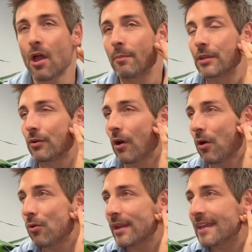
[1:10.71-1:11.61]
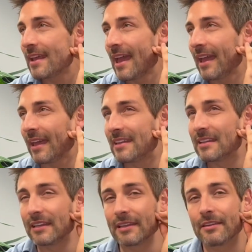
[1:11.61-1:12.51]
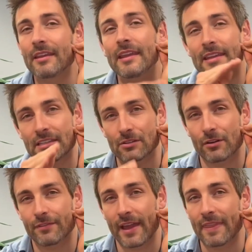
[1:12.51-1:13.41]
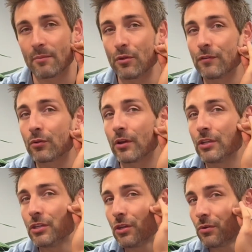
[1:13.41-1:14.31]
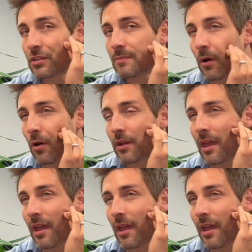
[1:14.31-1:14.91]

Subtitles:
but you hold it until it eases off and then move to a new spot.